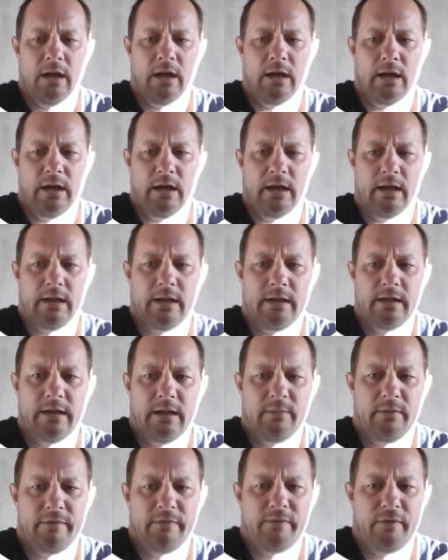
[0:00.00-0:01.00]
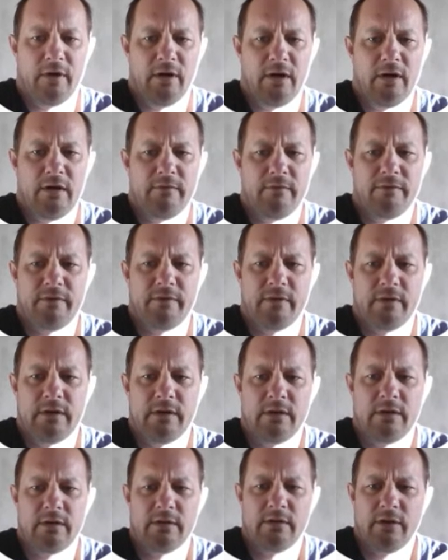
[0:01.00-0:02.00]
Number 5,
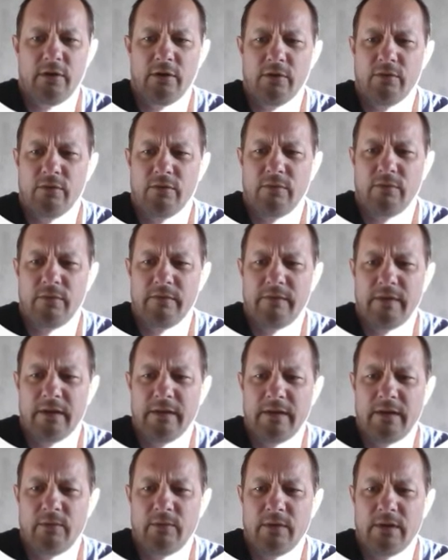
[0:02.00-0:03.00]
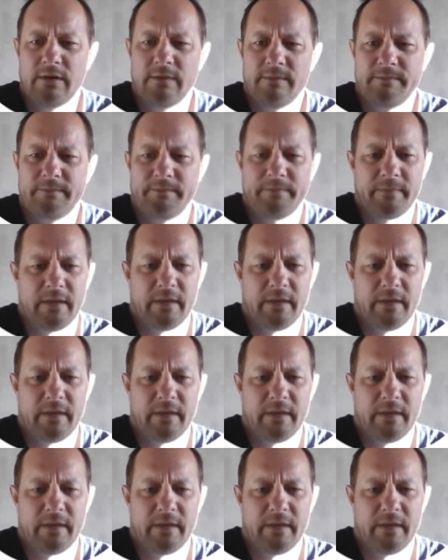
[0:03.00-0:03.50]
no, we've done that one.